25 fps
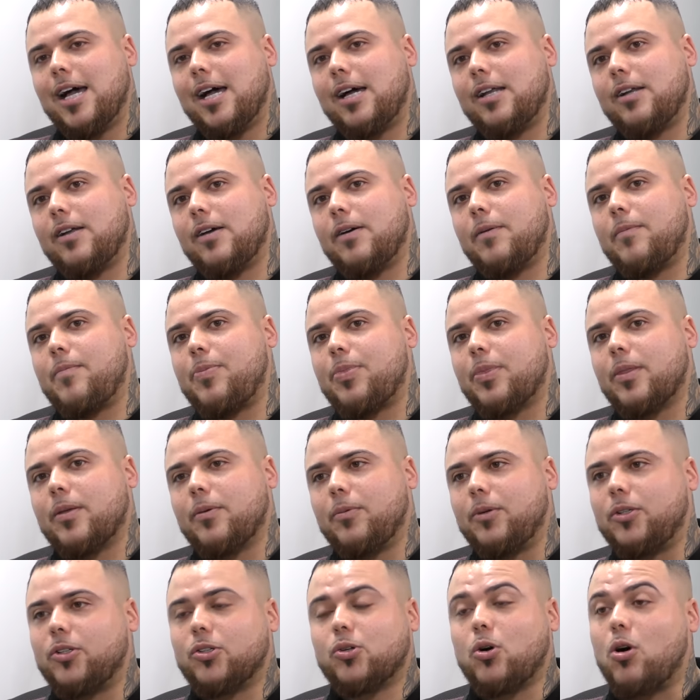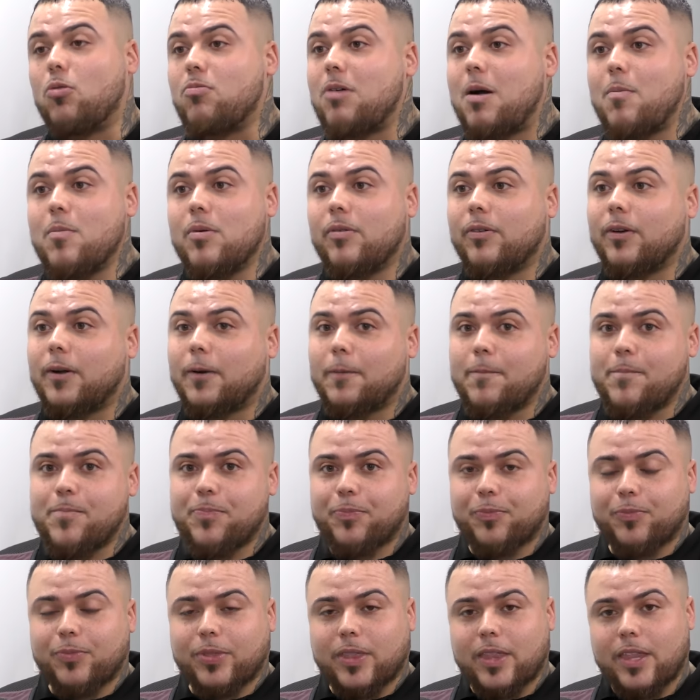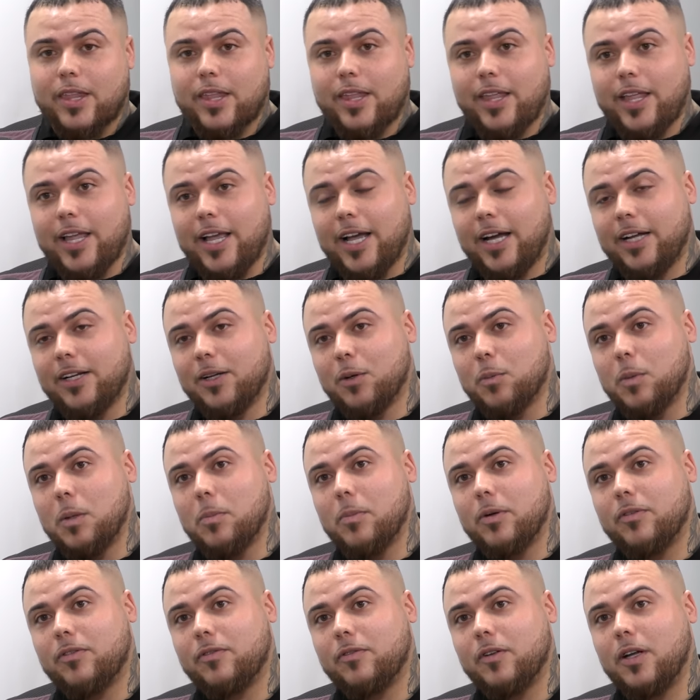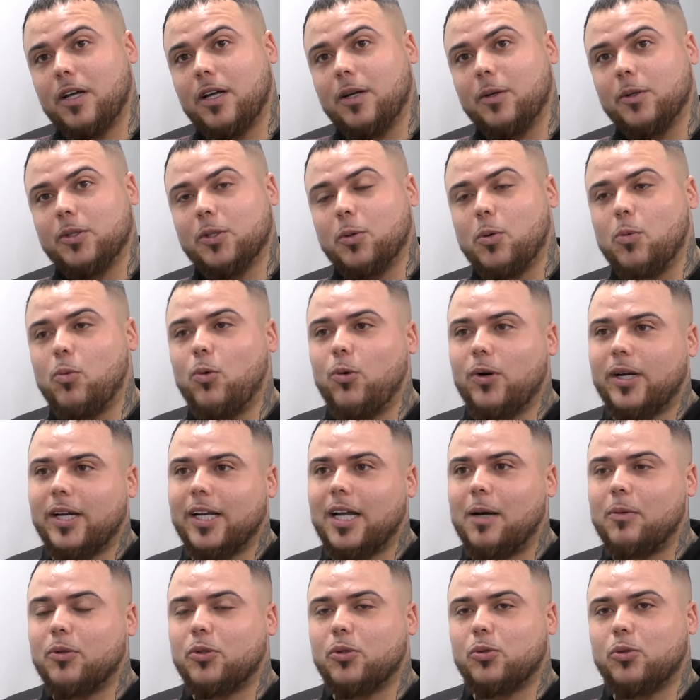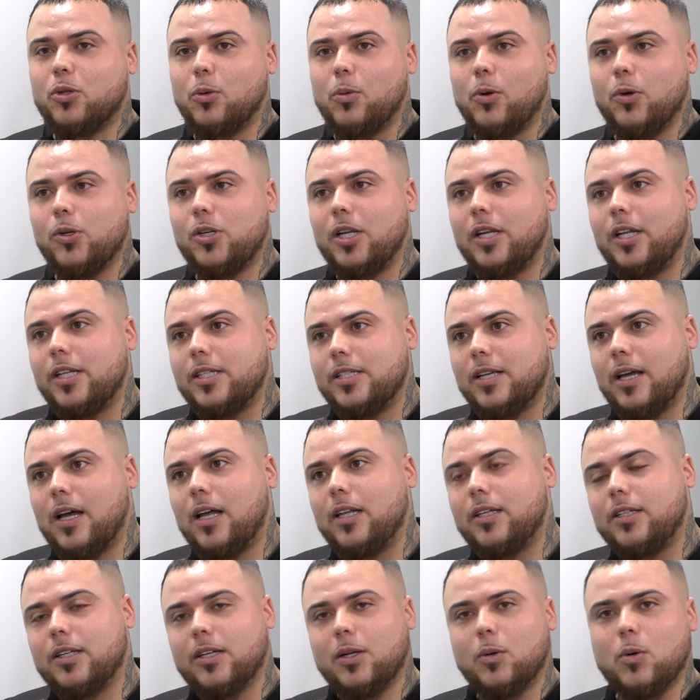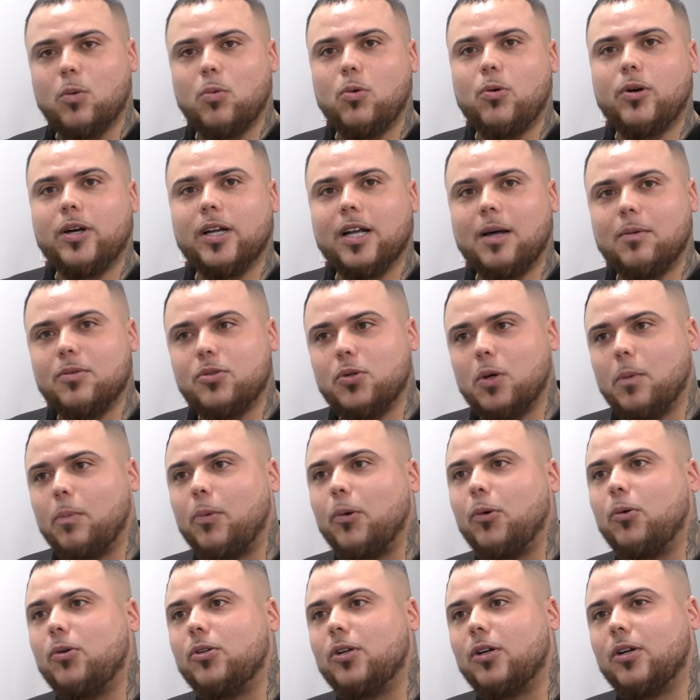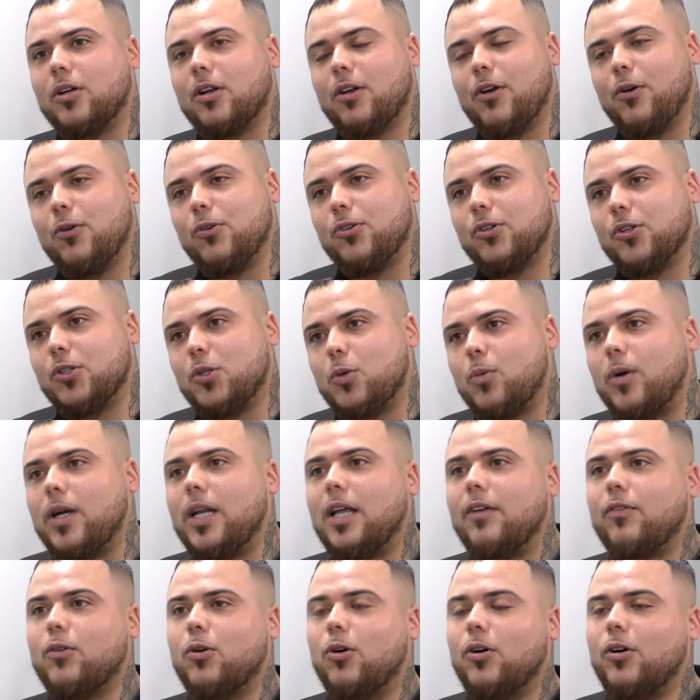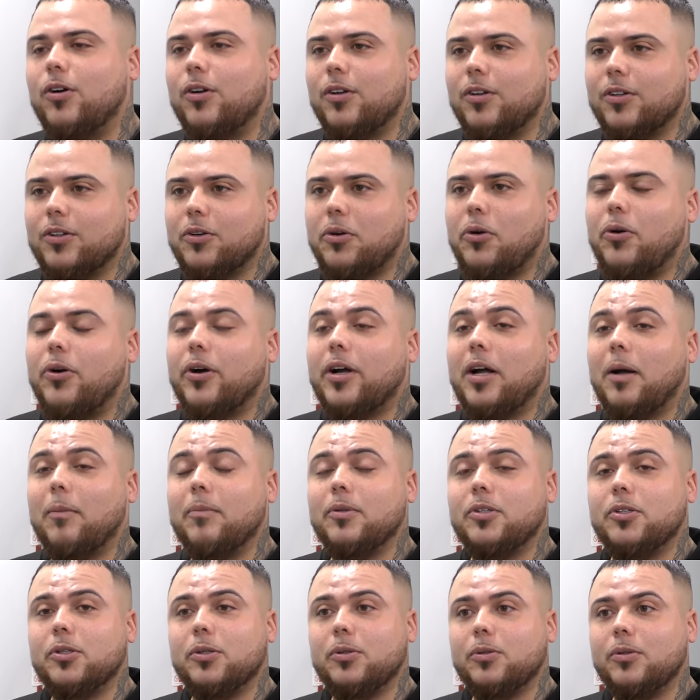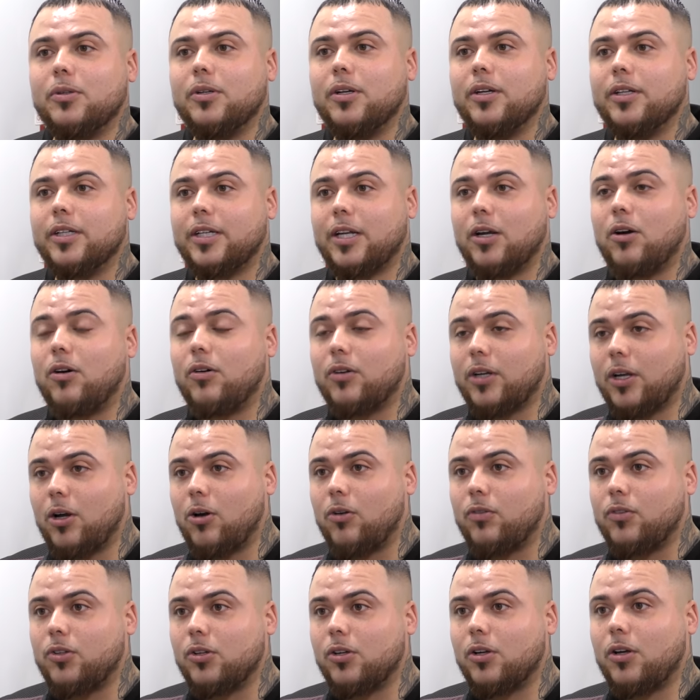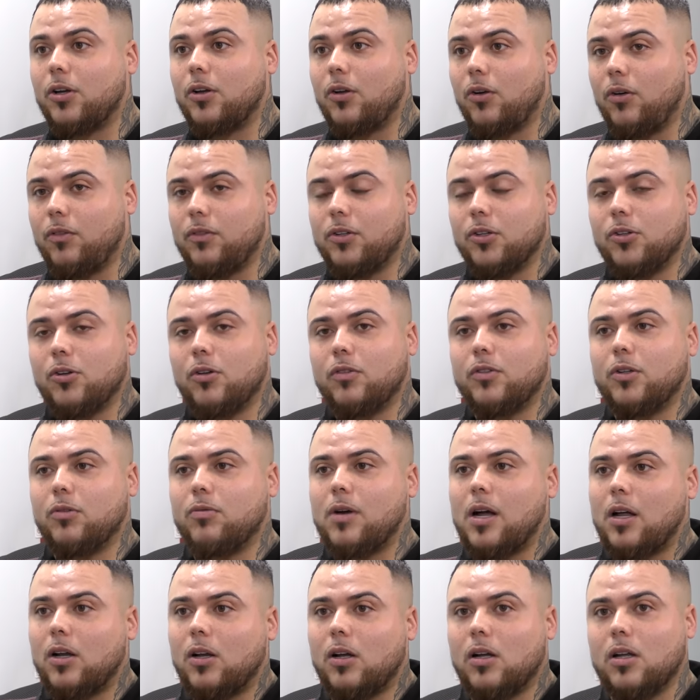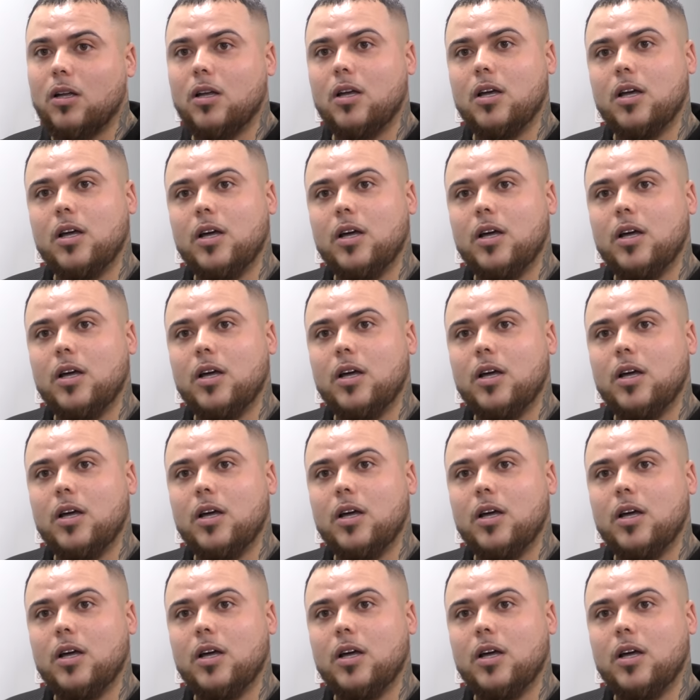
And um, we just got to run with it and I remember, uh, so we're walking up. So we was in the town centre. We're walking up to a bruiser closer to where they've got to got to come to get get off the off the off the rattler.